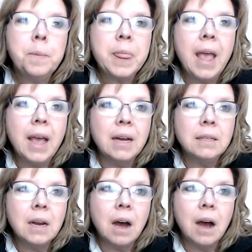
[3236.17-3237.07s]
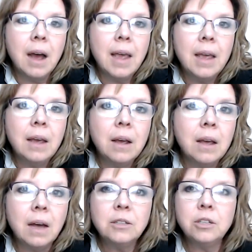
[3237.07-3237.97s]
And I
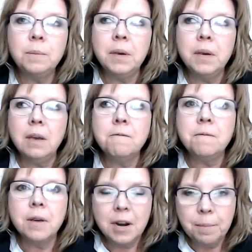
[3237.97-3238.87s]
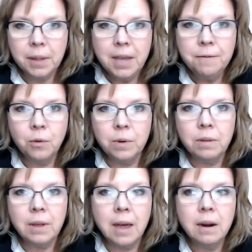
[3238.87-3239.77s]
got to be very playful with
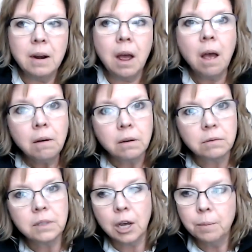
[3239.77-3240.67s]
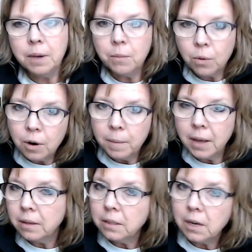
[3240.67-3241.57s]
that. Oh, tell me more about
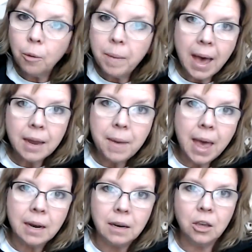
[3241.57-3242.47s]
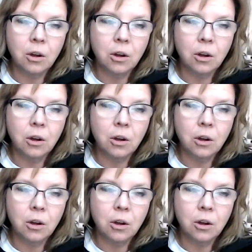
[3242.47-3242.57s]
the tall bad men. You know,